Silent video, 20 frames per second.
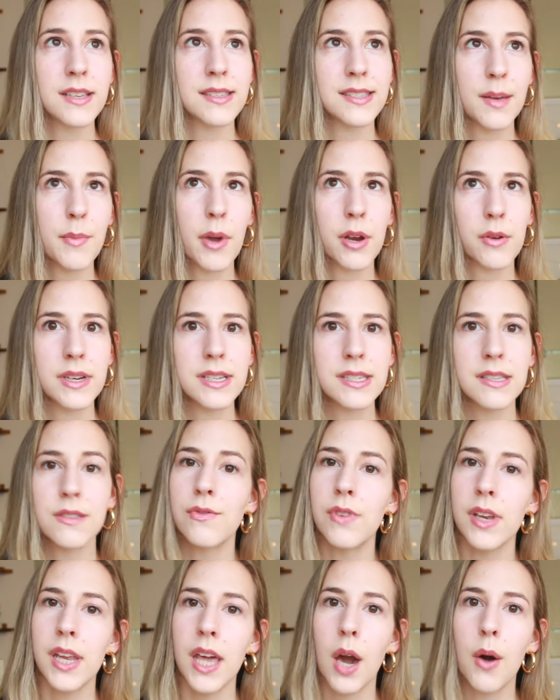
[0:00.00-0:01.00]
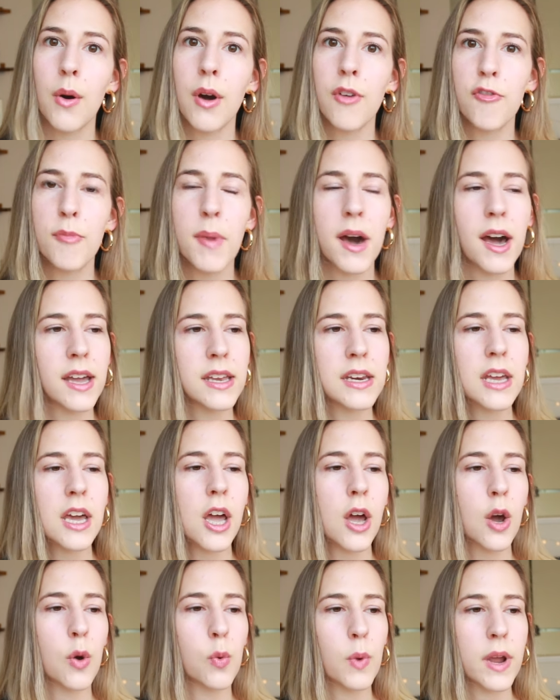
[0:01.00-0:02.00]
semi recent video of mine
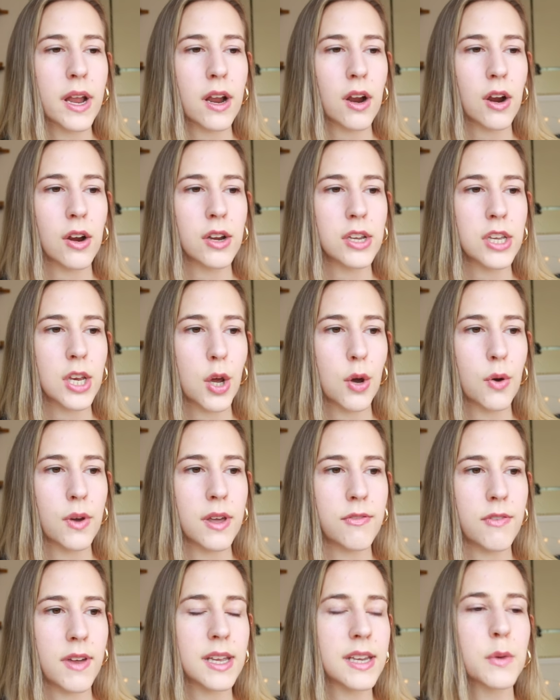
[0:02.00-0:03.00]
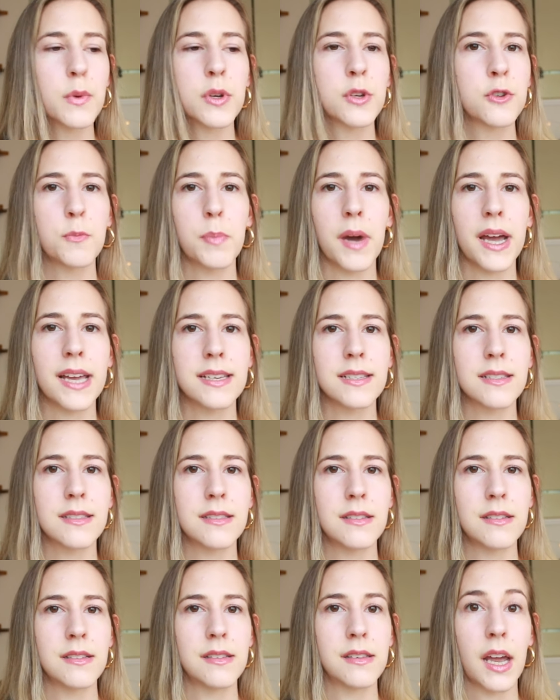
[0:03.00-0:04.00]
where, you know, if anyone who
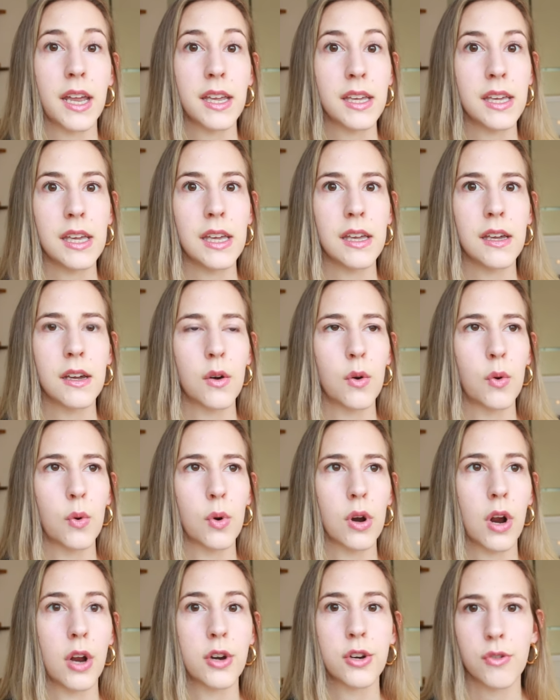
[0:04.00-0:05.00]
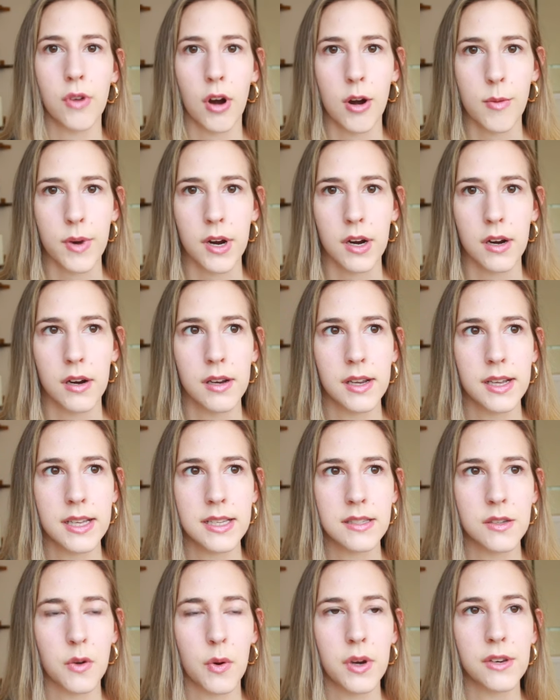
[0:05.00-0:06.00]
buys Nike or Under Armour
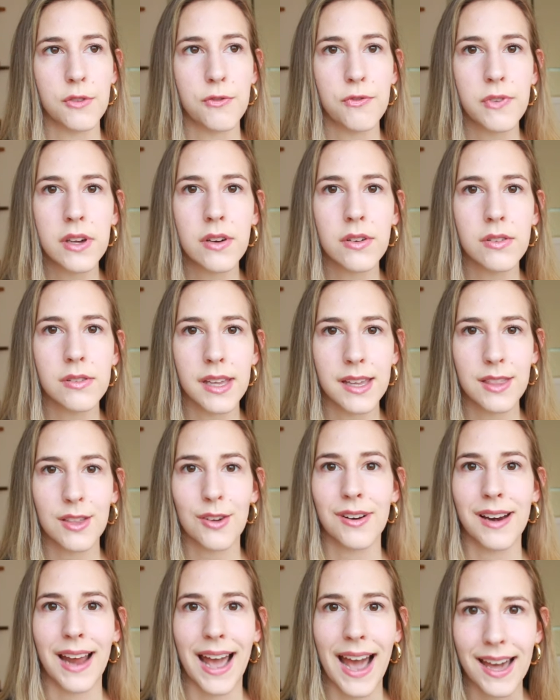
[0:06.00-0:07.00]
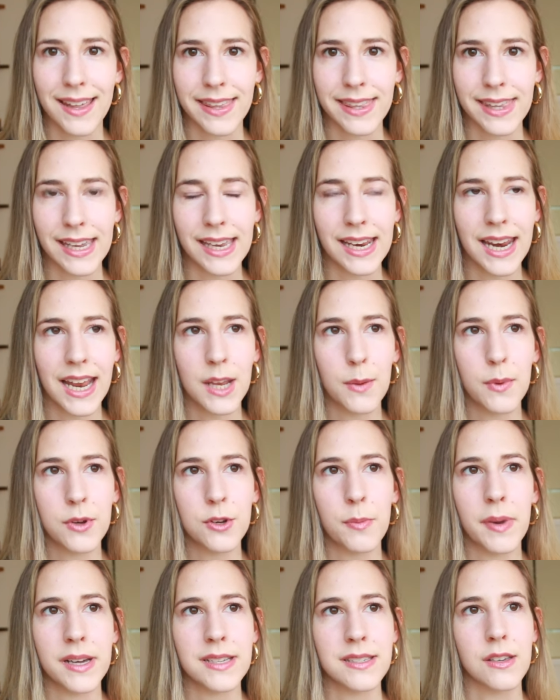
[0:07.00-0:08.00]
is going to feel like they're an athlete, anyone
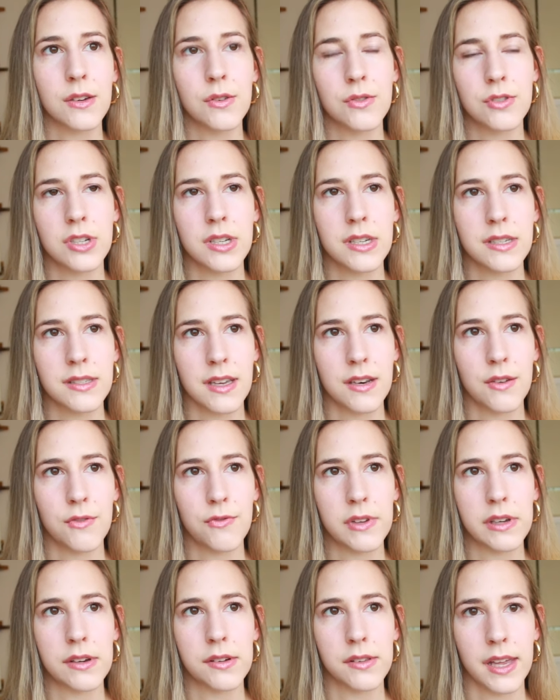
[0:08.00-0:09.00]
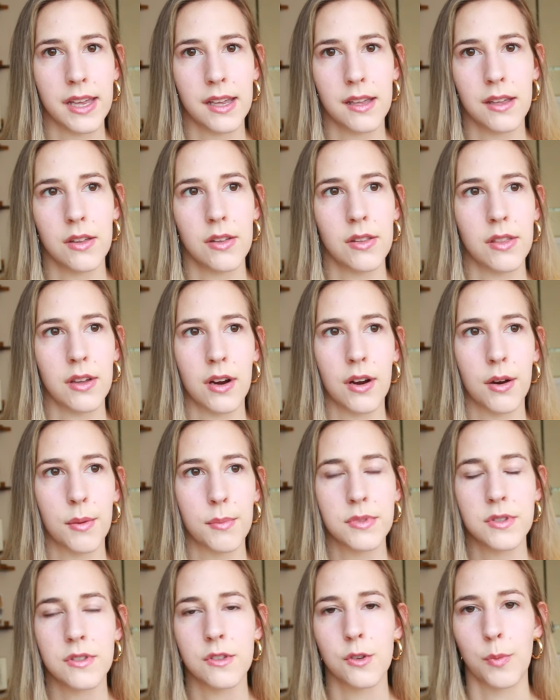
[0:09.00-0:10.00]
who buys Gucci is going to feel like they're
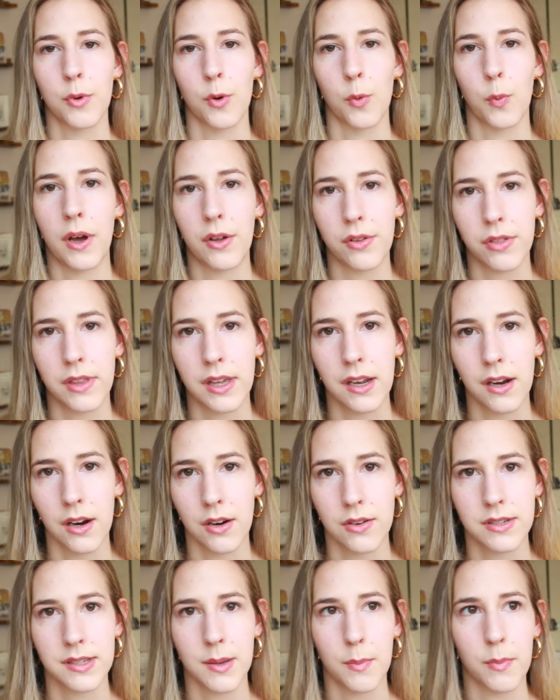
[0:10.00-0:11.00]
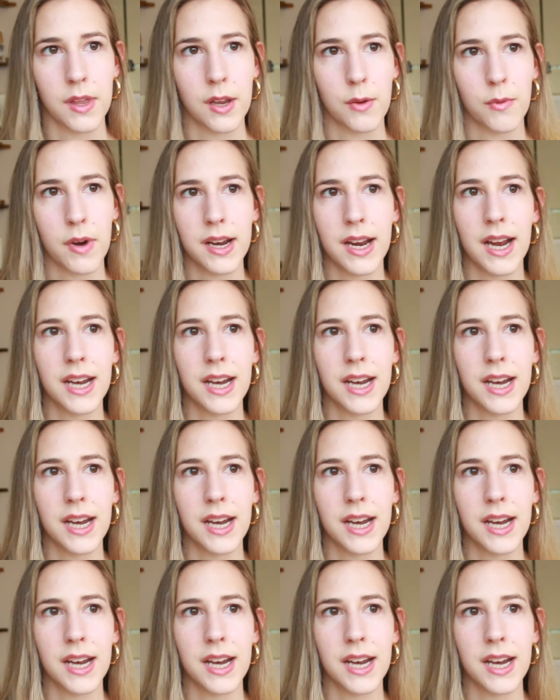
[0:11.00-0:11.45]
super wealthy or something, right?